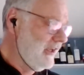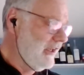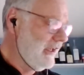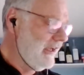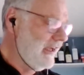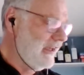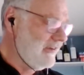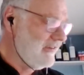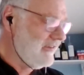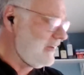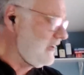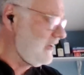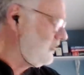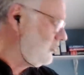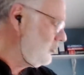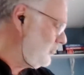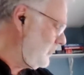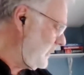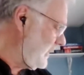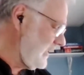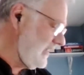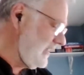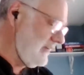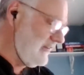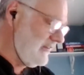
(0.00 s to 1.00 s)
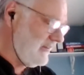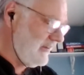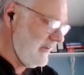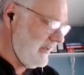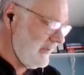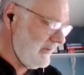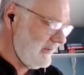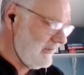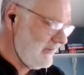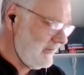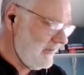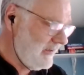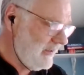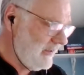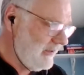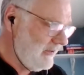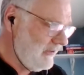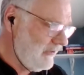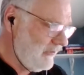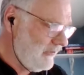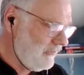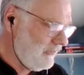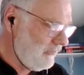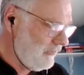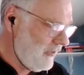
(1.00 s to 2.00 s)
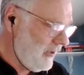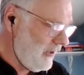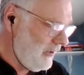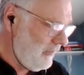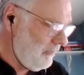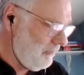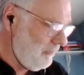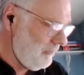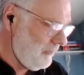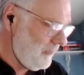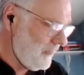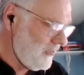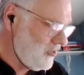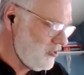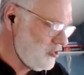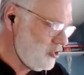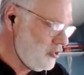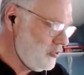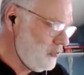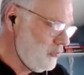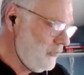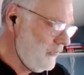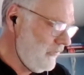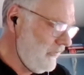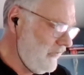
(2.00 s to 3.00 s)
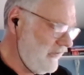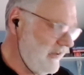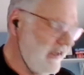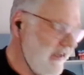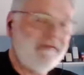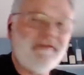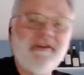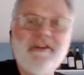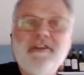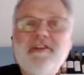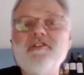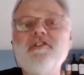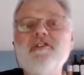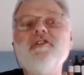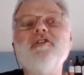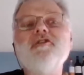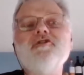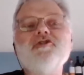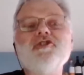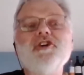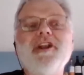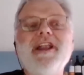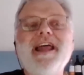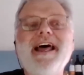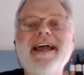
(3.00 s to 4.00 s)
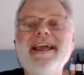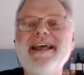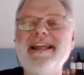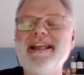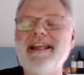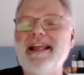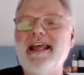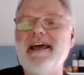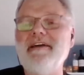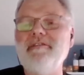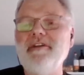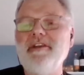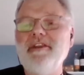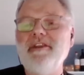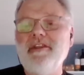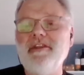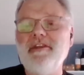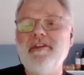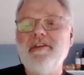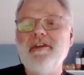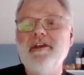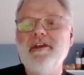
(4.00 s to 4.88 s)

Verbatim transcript: and C286 is from June 7th to July 11th